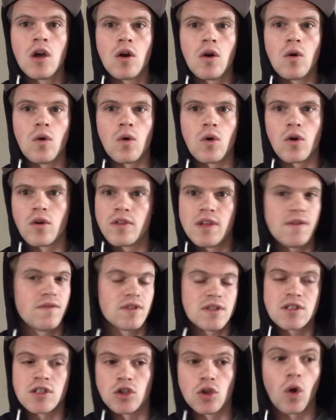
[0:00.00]
or even
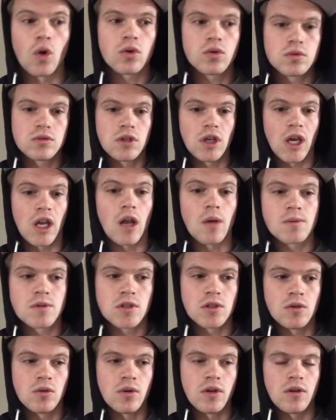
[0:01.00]
this adult who's looking up to
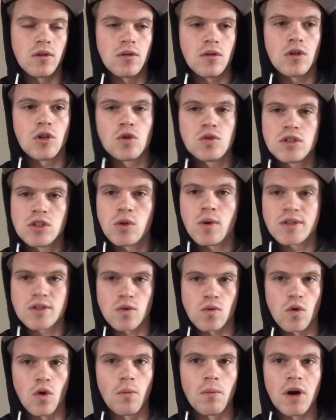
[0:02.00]
you and using you as a
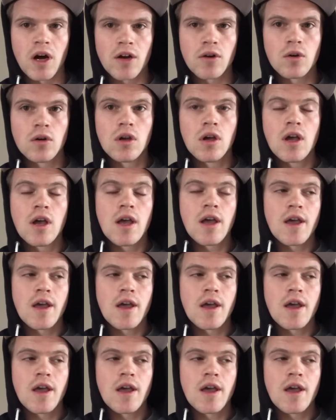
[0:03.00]
role model